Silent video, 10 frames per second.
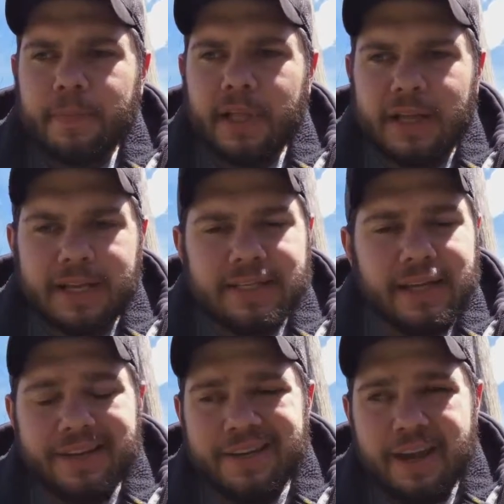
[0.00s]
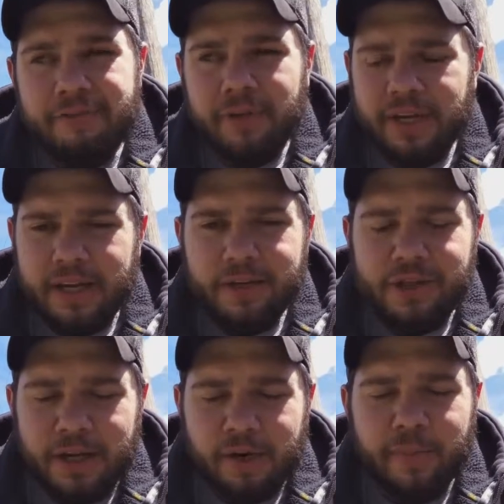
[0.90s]
Like I said, you definitely need to
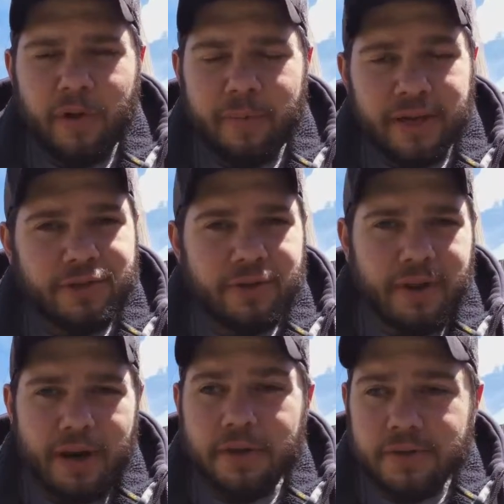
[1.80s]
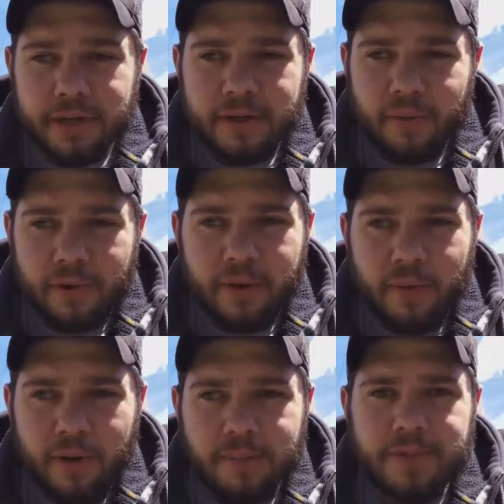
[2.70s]
check your bow, make sure the arrows are hitting where you
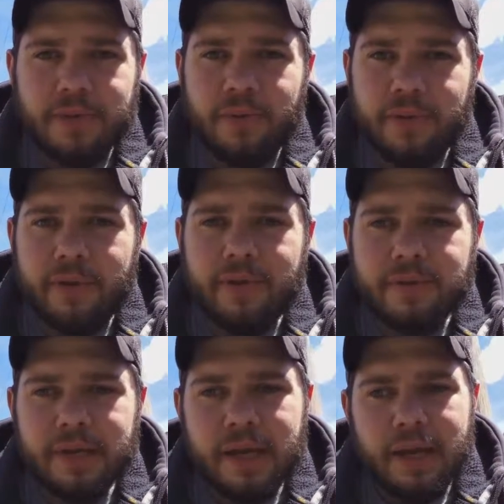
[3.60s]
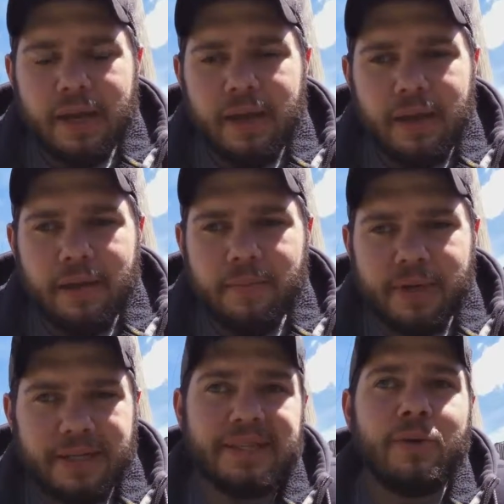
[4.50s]
want them to with those,
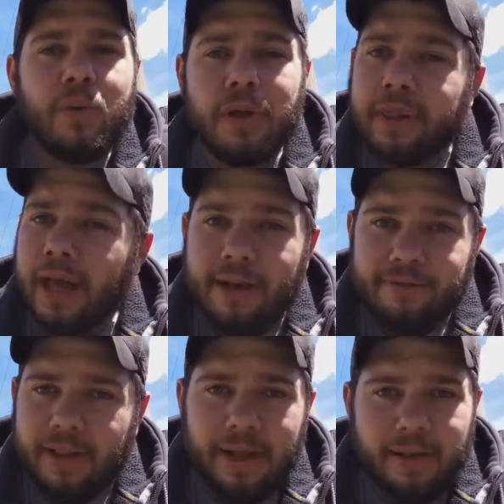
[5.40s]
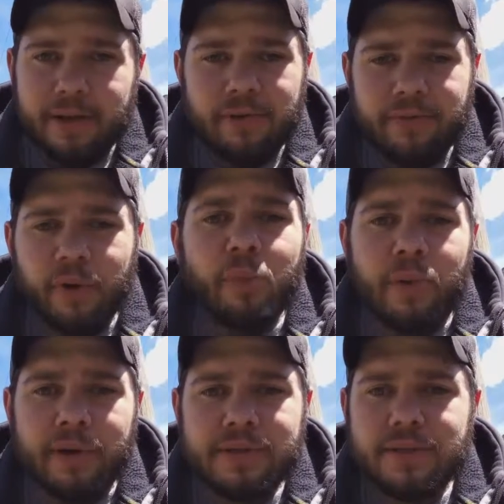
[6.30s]
because they will not fly like your field
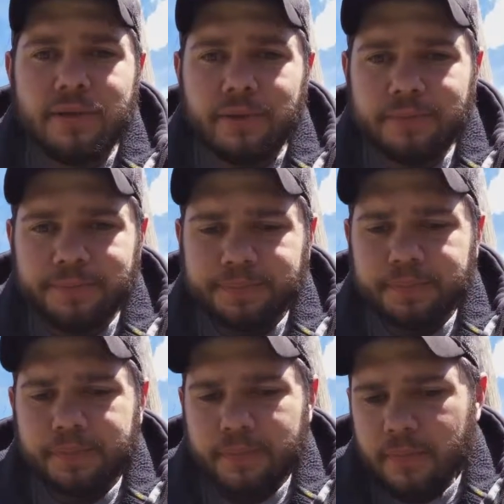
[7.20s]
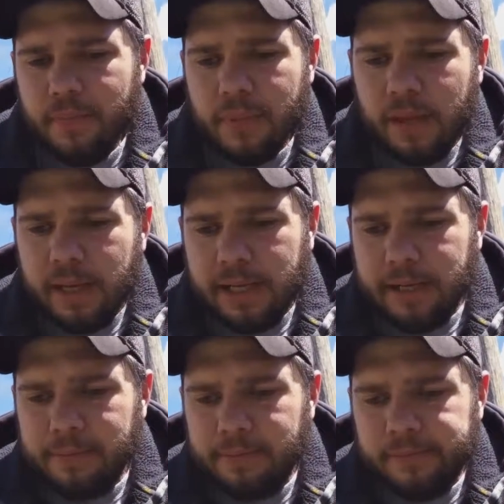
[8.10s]
points do.
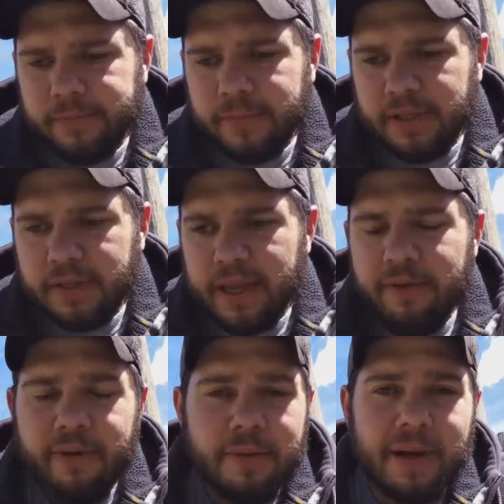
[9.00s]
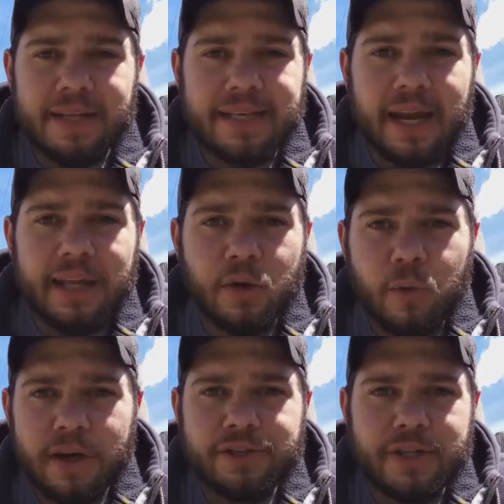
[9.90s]
If anybody's got any
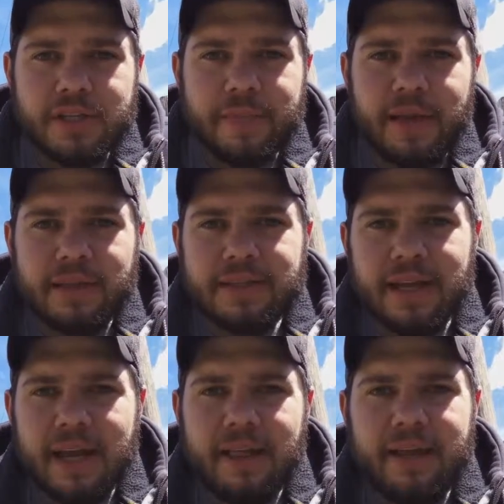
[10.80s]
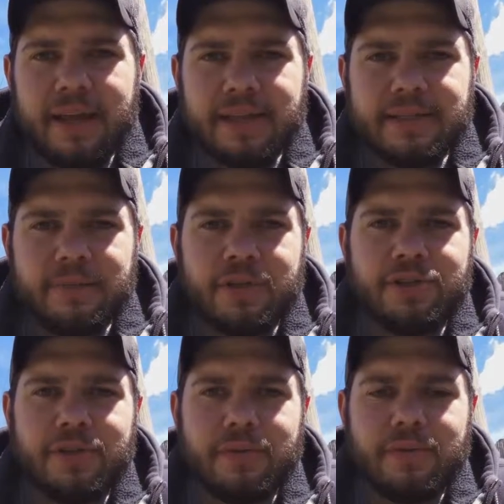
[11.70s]
questions about the style of heads to be
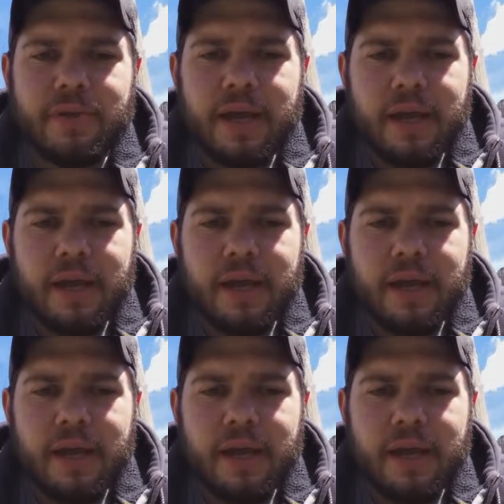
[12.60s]
shooting,